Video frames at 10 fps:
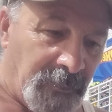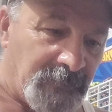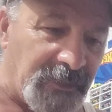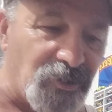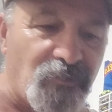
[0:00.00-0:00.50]

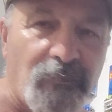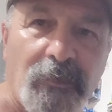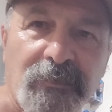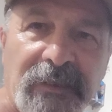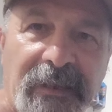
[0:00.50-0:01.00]
they screw
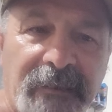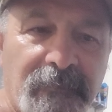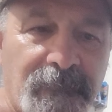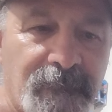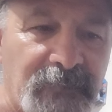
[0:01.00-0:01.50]
out the head,
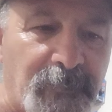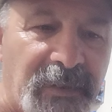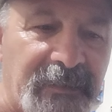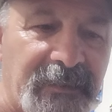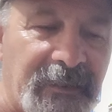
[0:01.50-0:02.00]
the
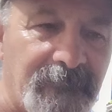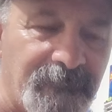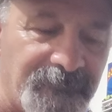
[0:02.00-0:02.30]
button head.